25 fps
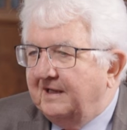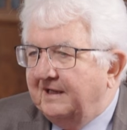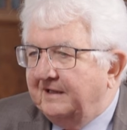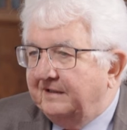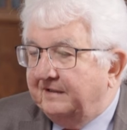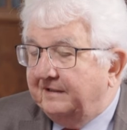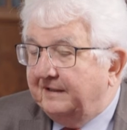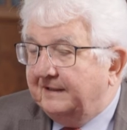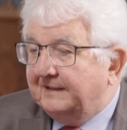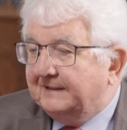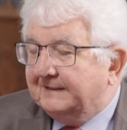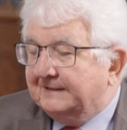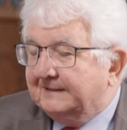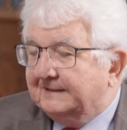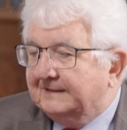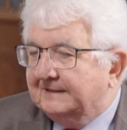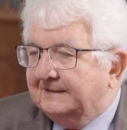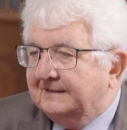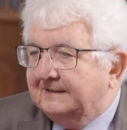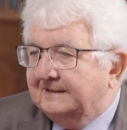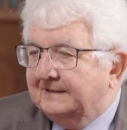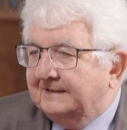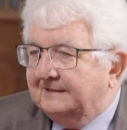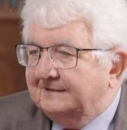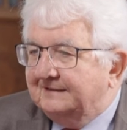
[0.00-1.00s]
data,
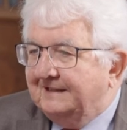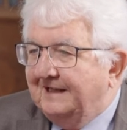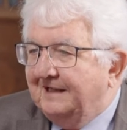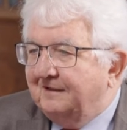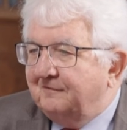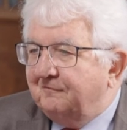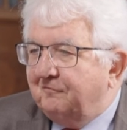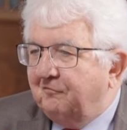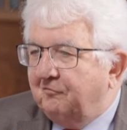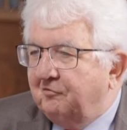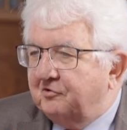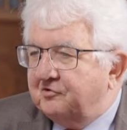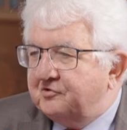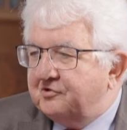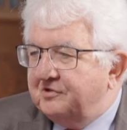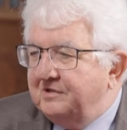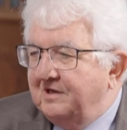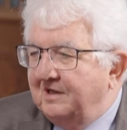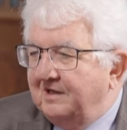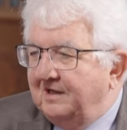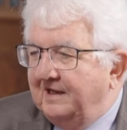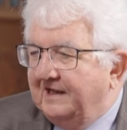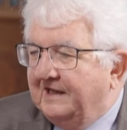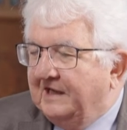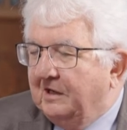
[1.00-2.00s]
they
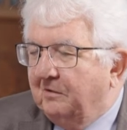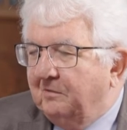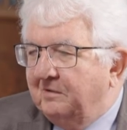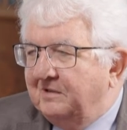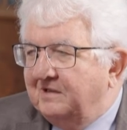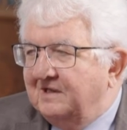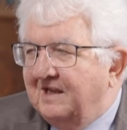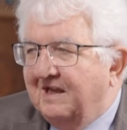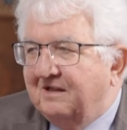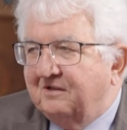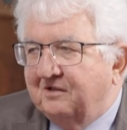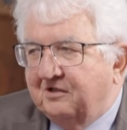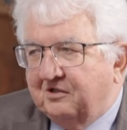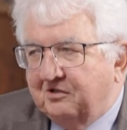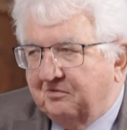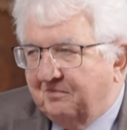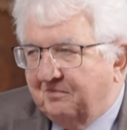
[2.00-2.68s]
unfortunately go in the other